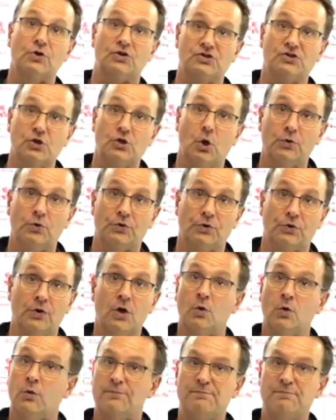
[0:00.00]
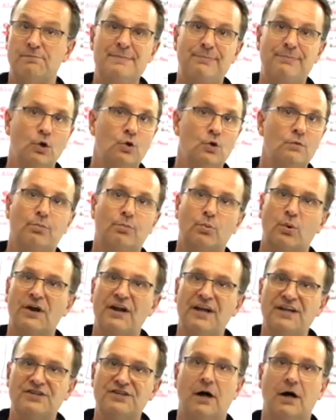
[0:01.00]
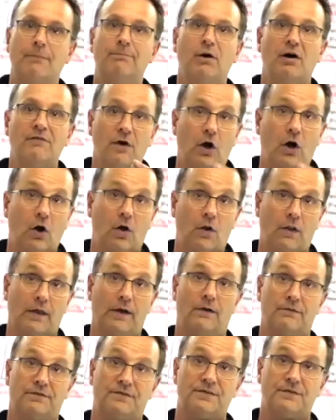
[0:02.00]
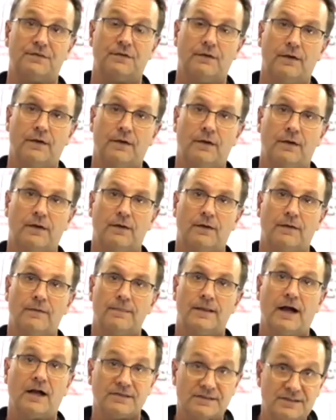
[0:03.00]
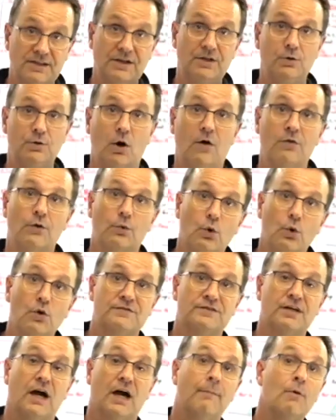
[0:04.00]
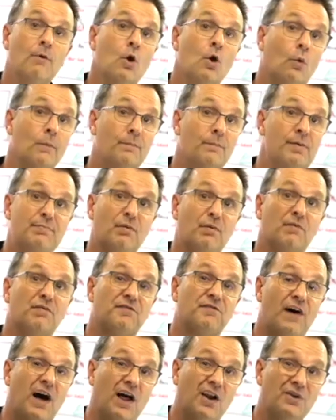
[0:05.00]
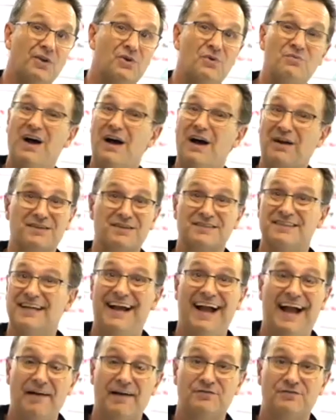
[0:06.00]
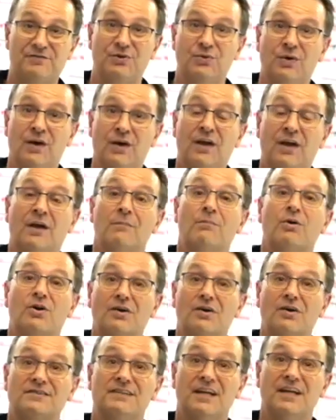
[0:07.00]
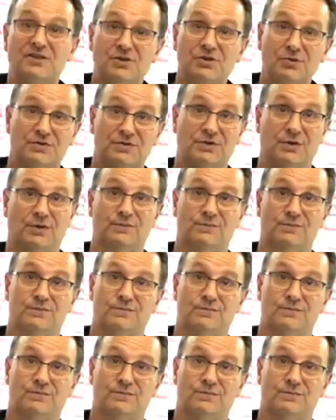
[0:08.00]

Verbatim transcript: to shoulder with people who bridge above all else. I'll see you on the rooftop where people follow you, not because they have to, because they choose to.